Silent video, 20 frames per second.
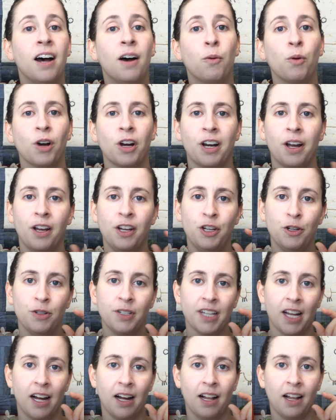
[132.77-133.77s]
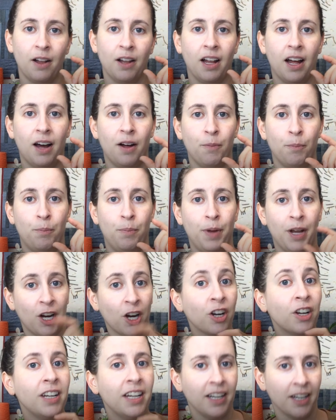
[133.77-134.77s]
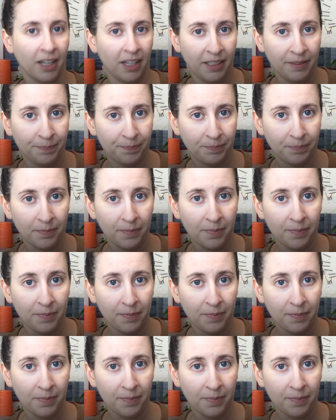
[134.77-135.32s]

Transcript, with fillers: we're gonna use a, a bigger needle.